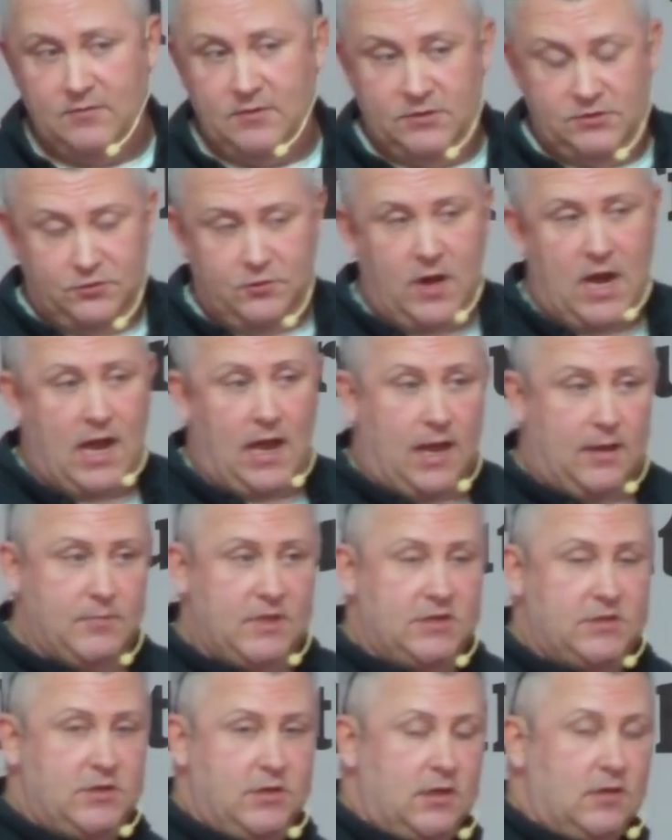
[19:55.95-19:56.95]
a tribe
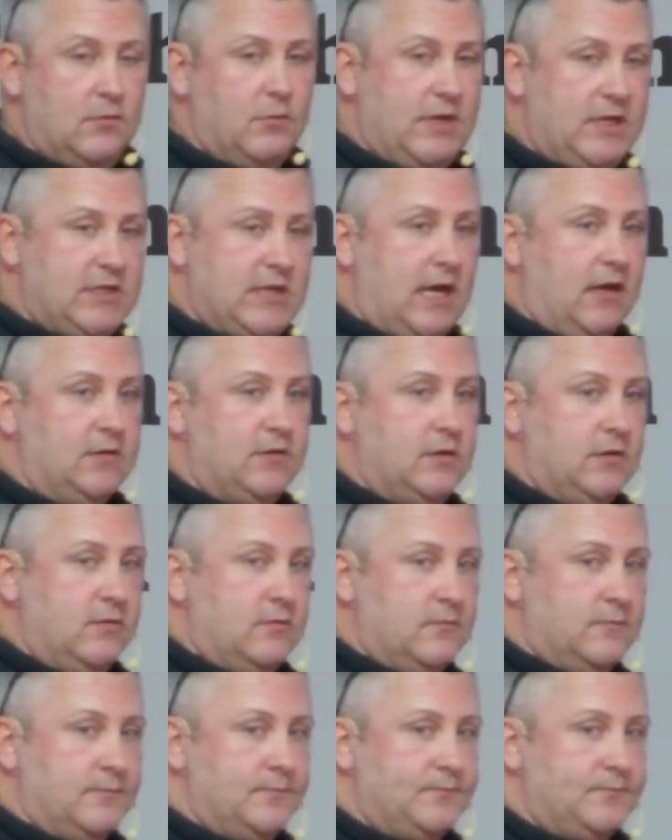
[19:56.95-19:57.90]
that you can reach out to?